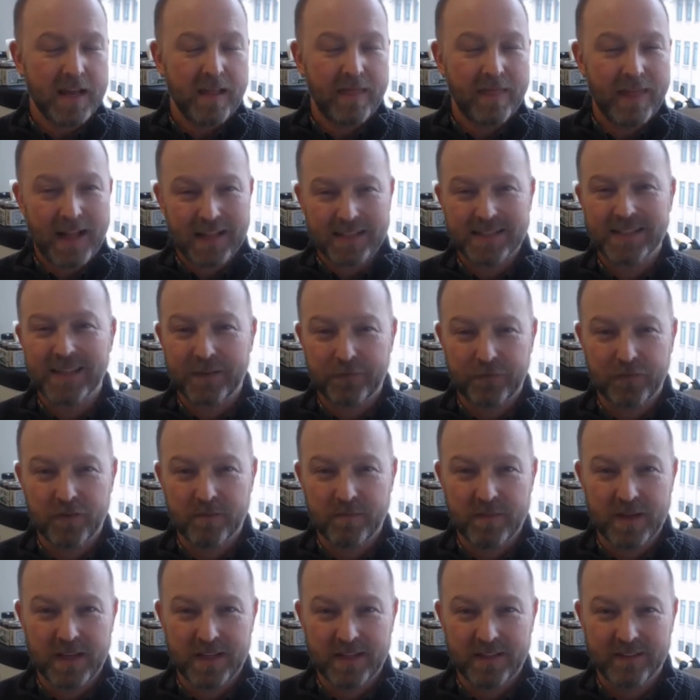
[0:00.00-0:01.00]
That's it for
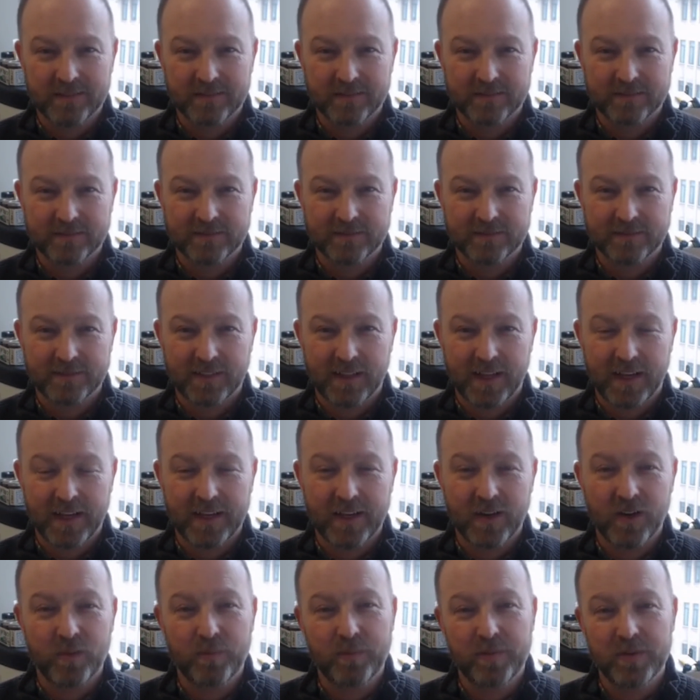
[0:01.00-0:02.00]
me. I
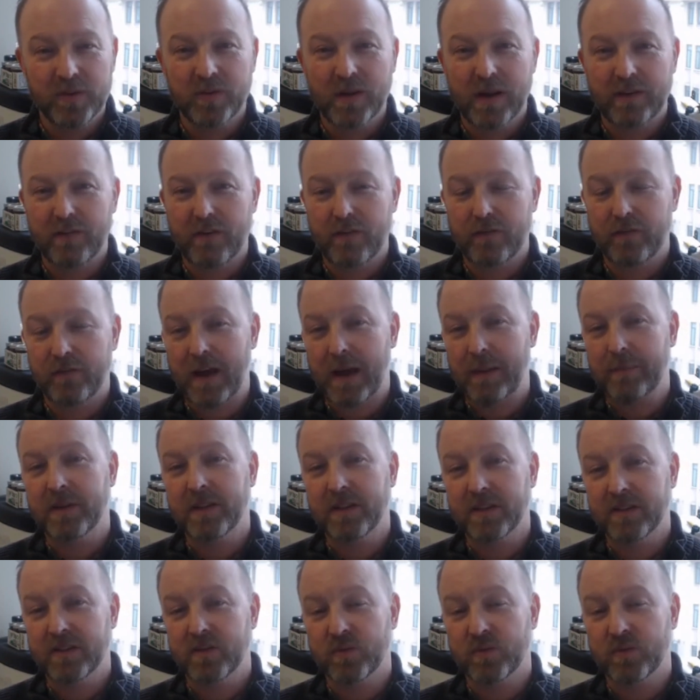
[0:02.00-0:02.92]
hope you have a fabulous